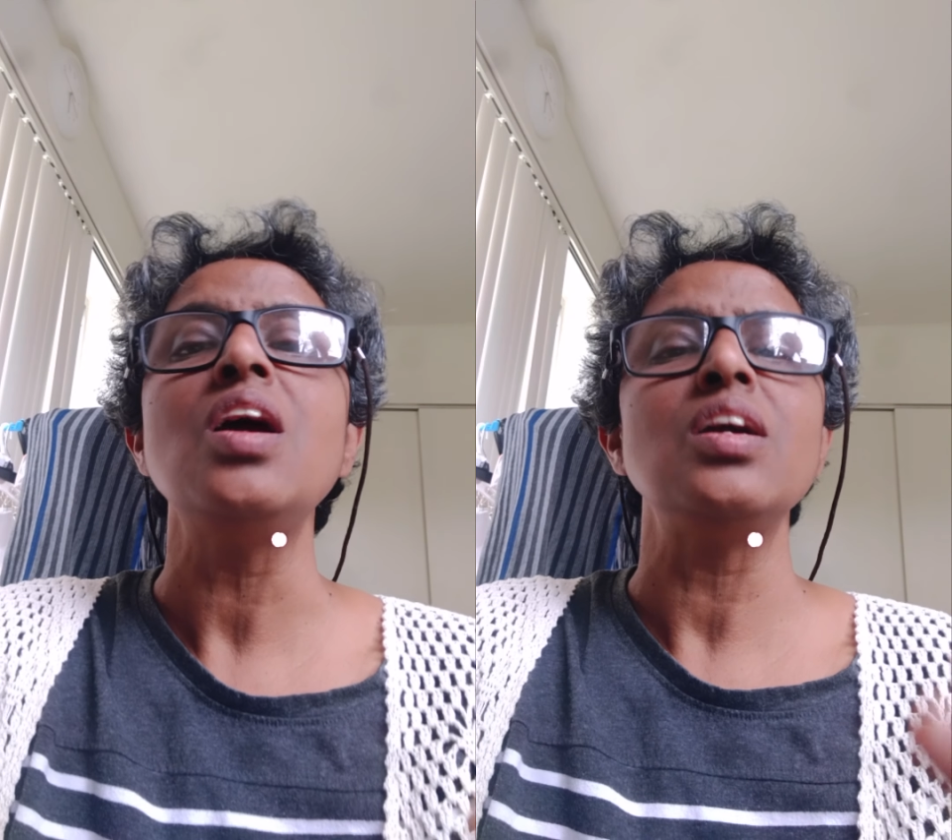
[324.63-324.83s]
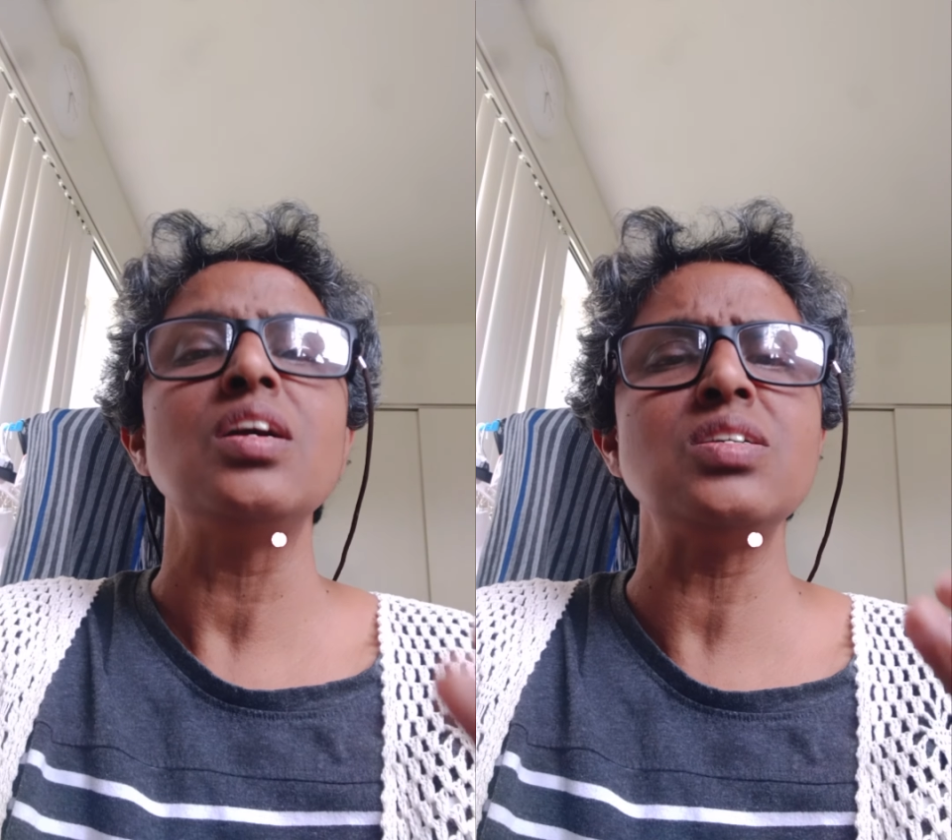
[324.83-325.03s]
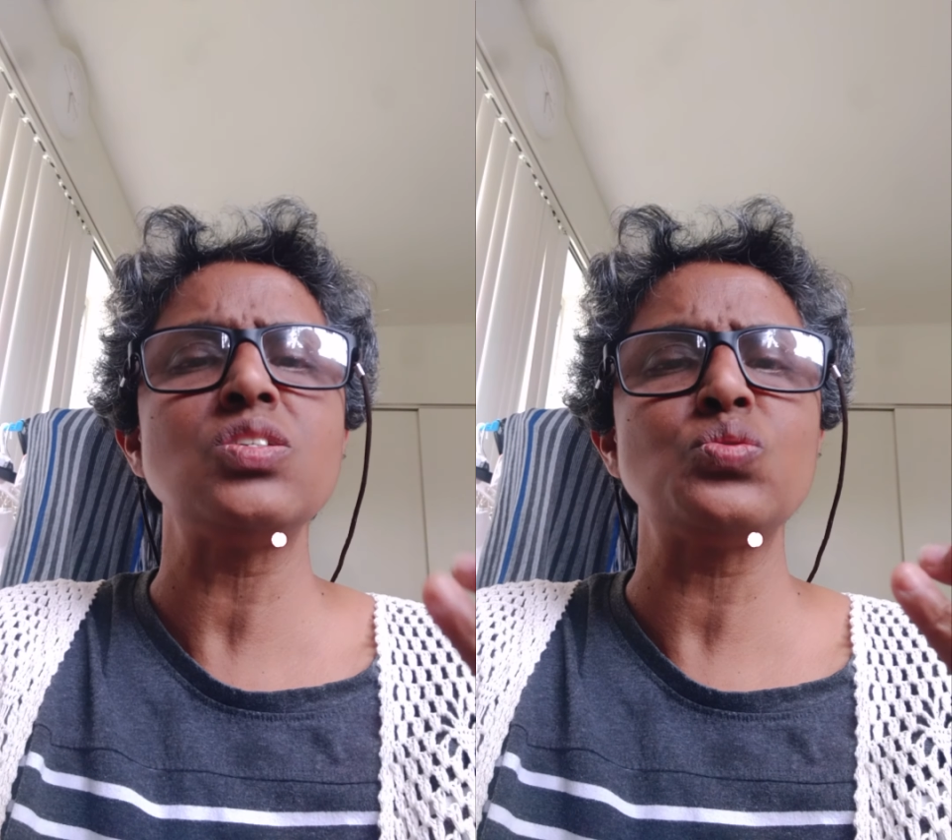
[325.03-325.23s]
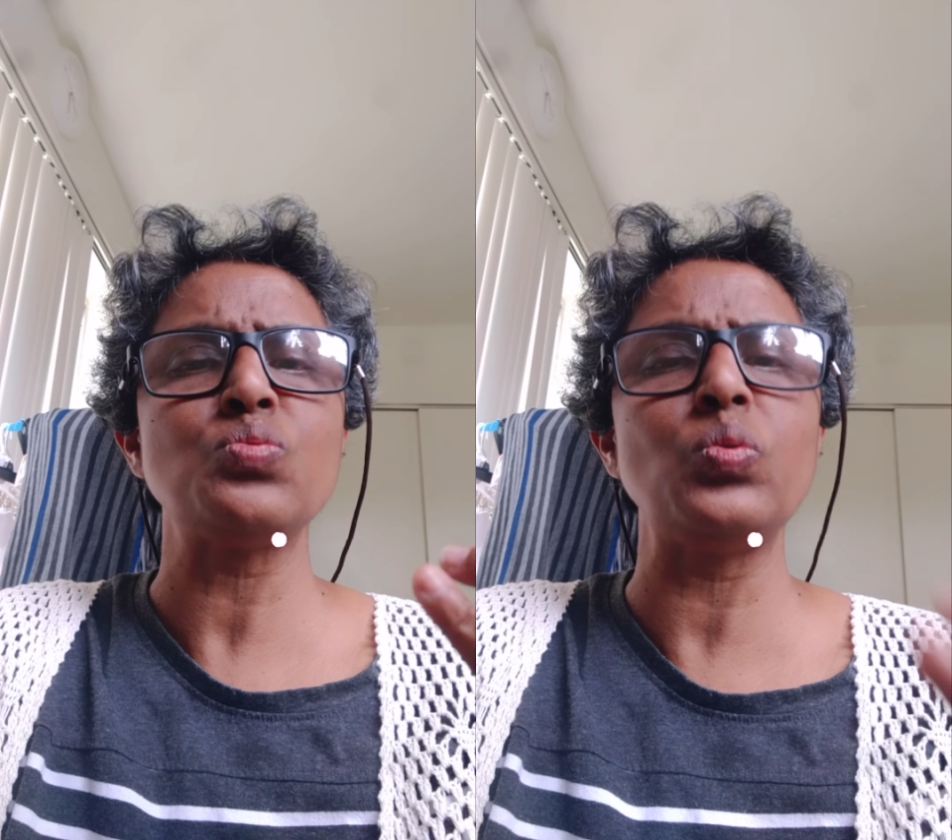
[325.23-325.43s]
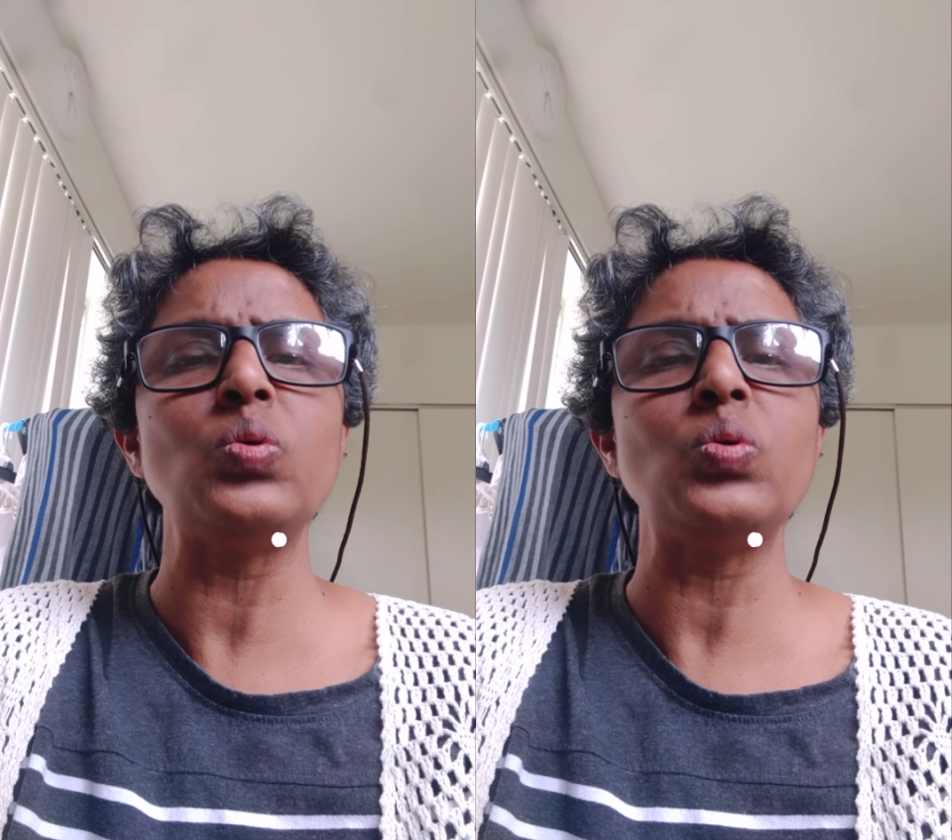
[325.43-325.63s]
His
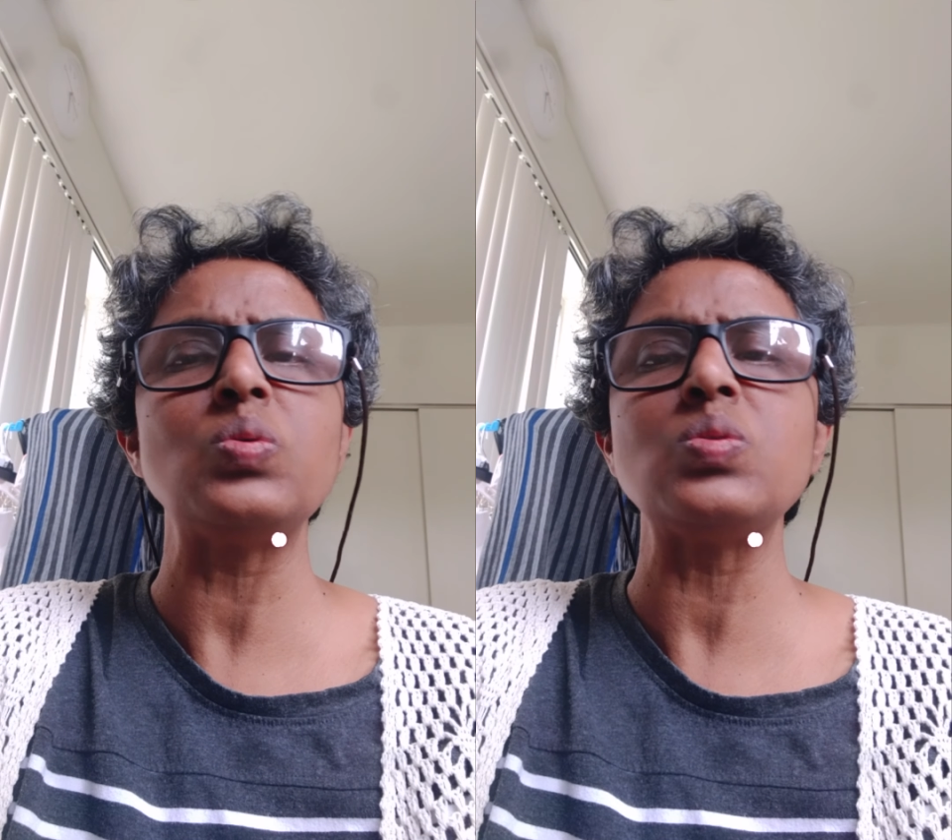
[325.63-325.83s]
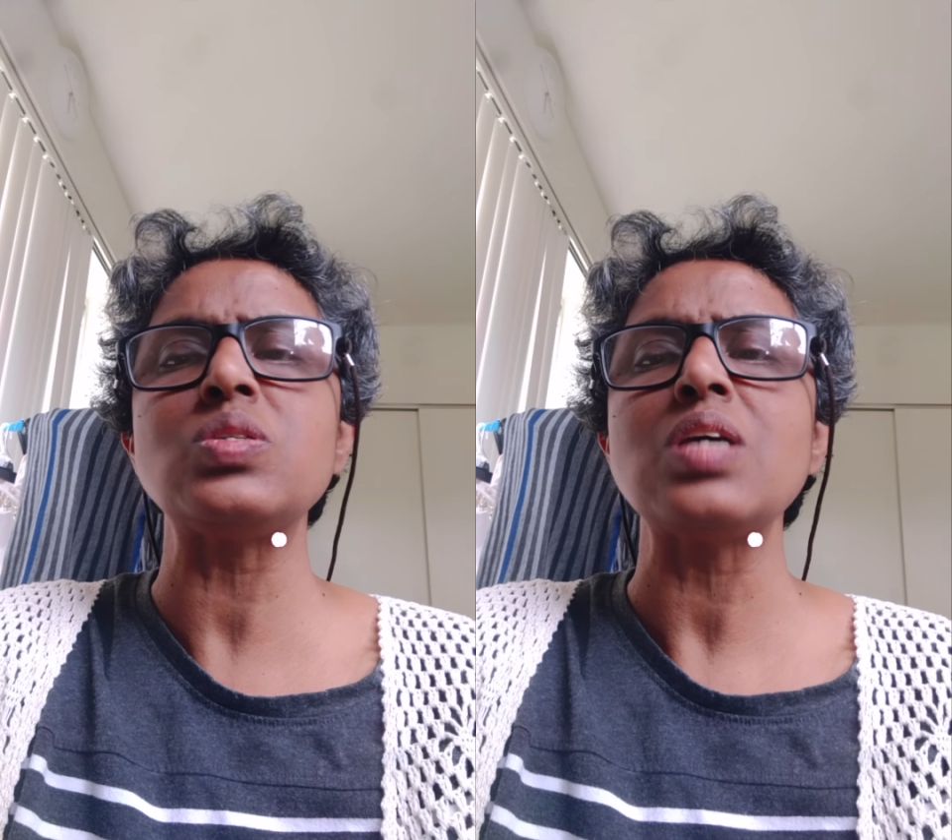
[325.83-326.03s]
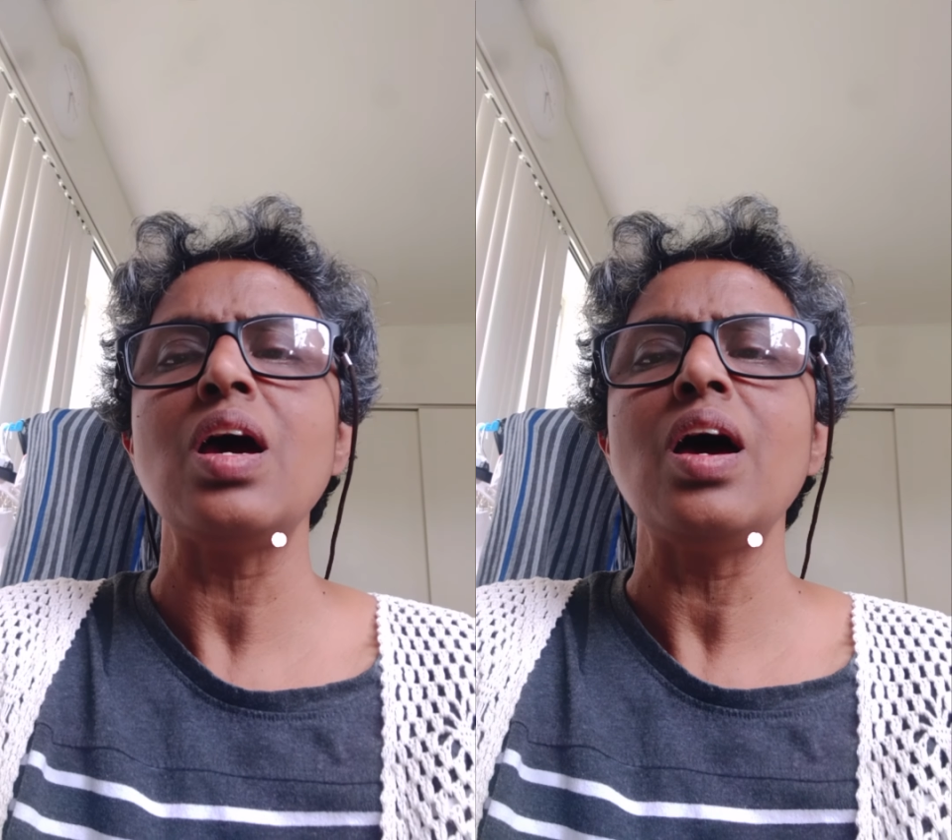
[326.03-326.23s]
wounds